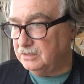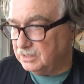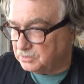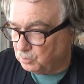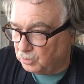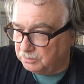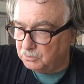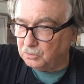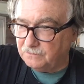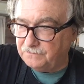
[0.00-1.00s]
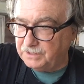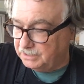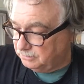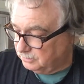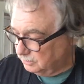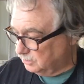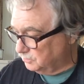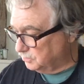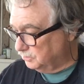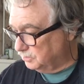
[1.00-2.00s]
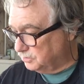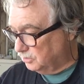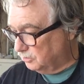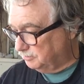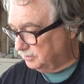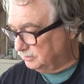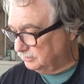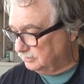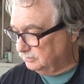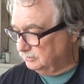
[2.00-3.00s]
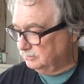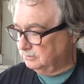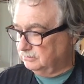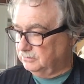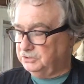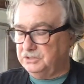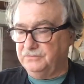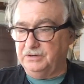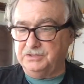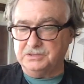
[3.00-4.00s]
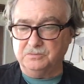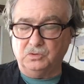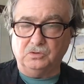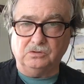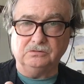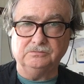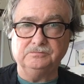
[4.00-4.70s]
There's one more fin that goes on the top, which is very small.